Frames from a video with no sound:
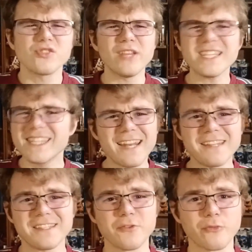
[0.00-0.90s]
So let's get
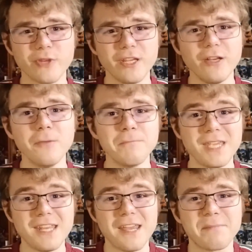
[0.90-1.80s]
into the real
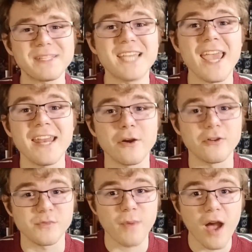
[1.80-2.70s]
meat and
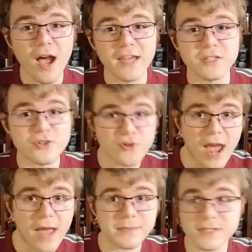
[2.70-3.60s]
potatoes behind
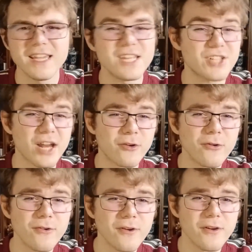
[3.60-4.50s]
traps. In general,